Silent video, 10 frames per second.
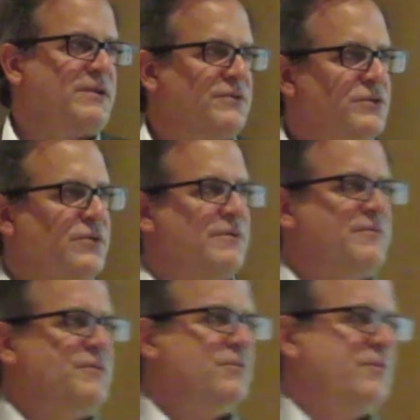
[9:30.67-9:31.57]
There's only a
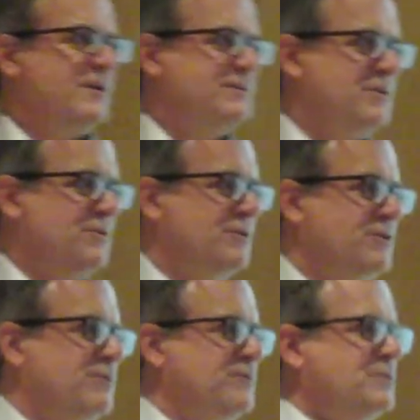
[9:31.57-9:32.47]
few things that you
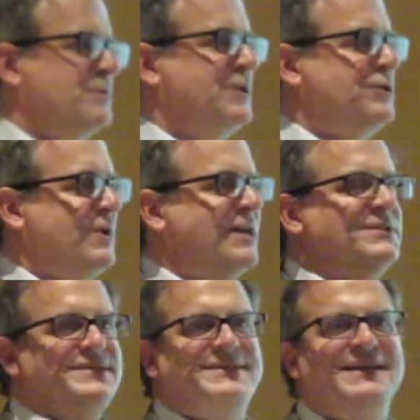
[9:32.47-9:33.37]
can use, so unless you
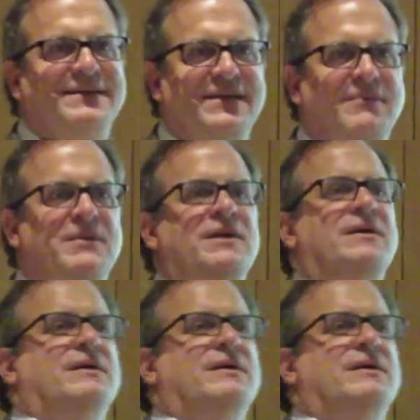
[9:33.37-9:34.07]
actually dig them